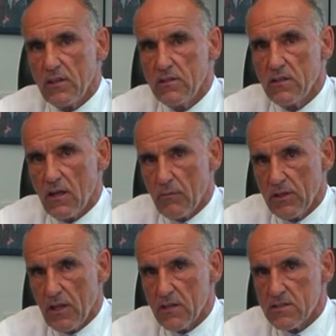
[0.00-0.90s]

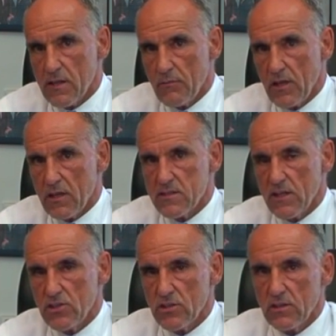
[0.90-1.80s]
interlaminar
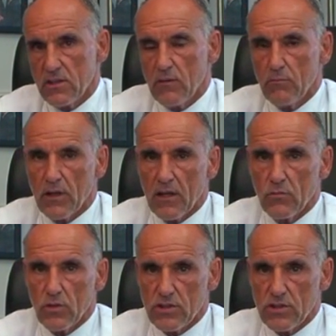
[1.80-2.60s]
stabilization implant,